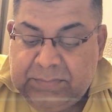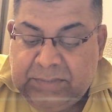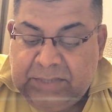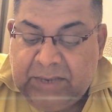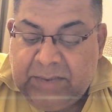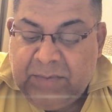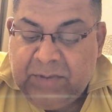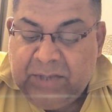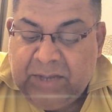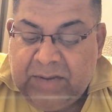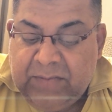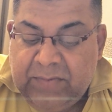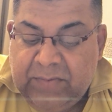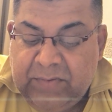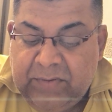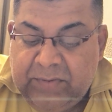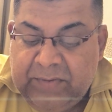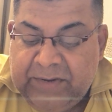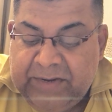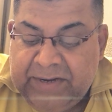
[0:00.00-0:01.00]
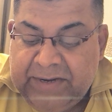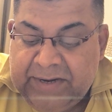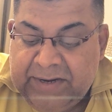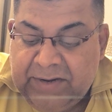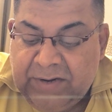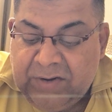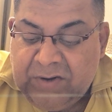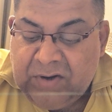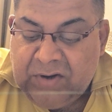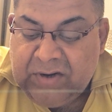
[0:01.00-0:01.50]
chemotherapy will be
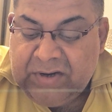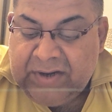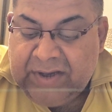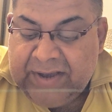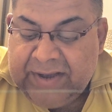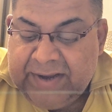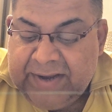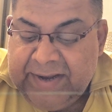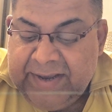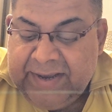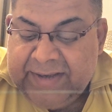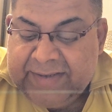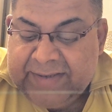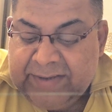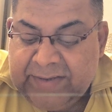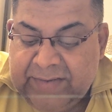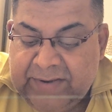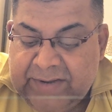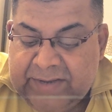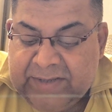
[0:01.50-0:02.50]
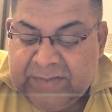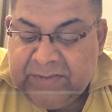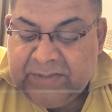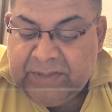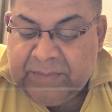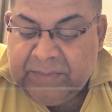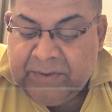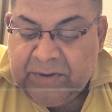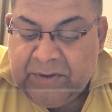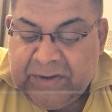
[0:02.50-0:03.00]
needed or not, and clear surveillance with
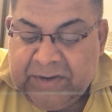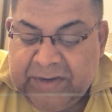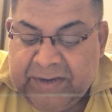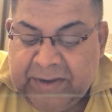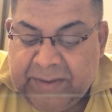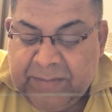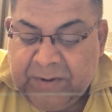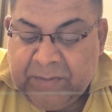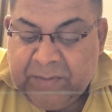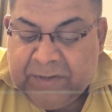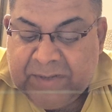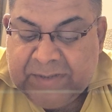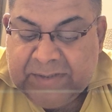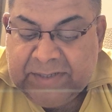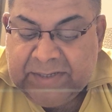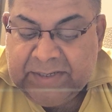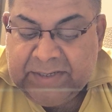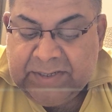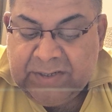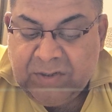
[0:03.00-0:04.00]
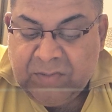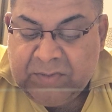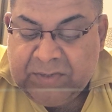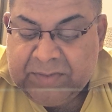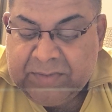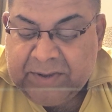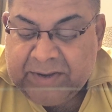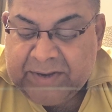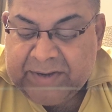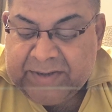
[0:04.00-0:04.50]
the periodic abdominal CT tumor
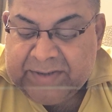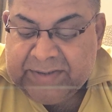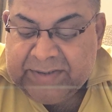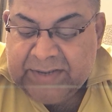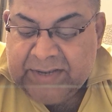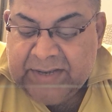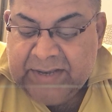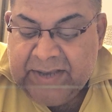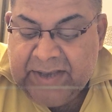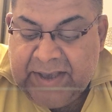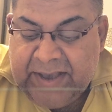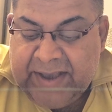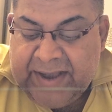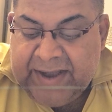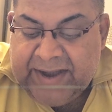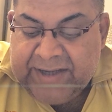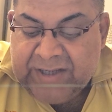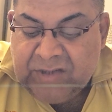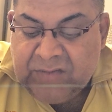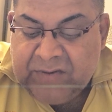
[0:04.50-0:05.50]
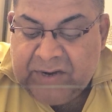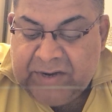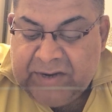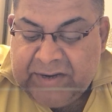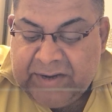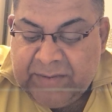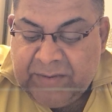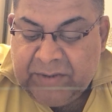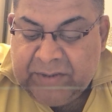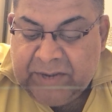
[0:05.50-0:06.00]
markers, and adjuvant
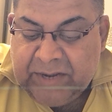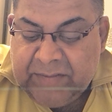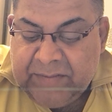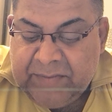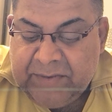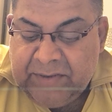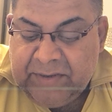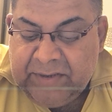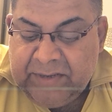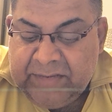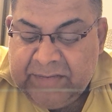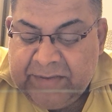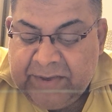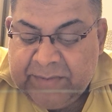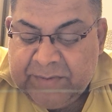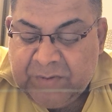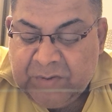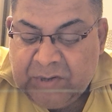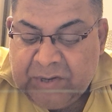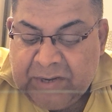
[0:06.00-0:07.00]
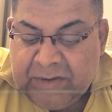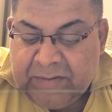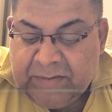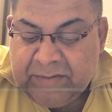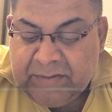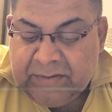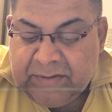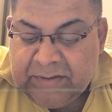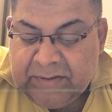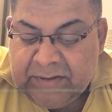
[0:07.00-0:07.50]
chemotherapy if capsular
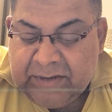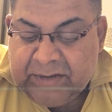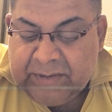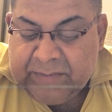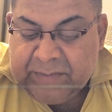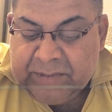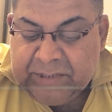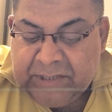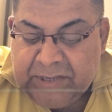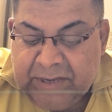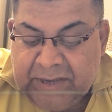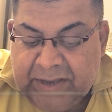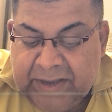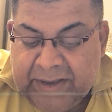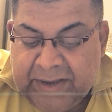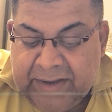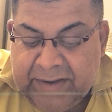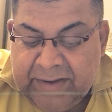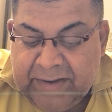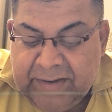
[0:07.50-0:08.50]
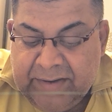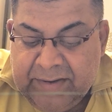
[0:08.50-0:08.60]
rupture and